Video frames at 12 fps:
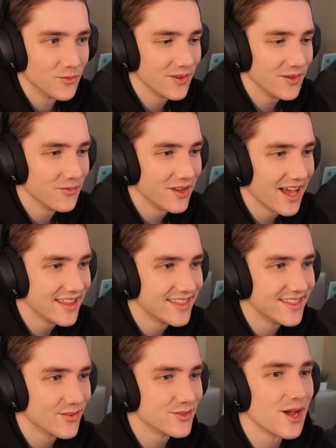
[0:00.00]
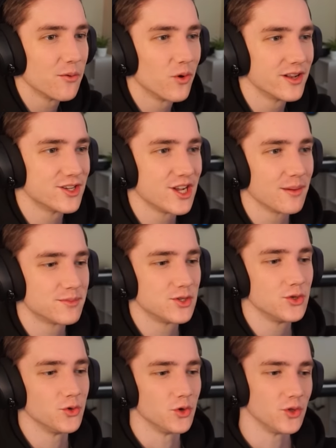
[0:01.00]
We, we had there was that one really champ good.
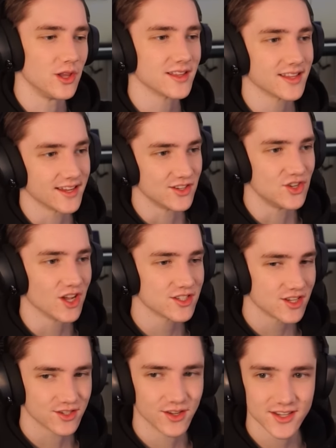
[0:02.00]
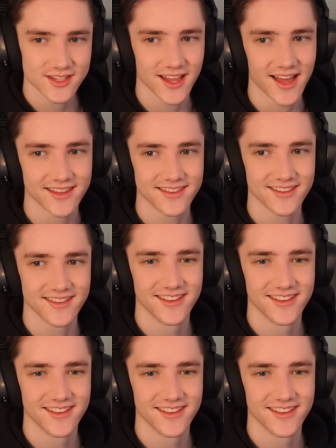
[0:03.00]
too who looked like just as good as yeah.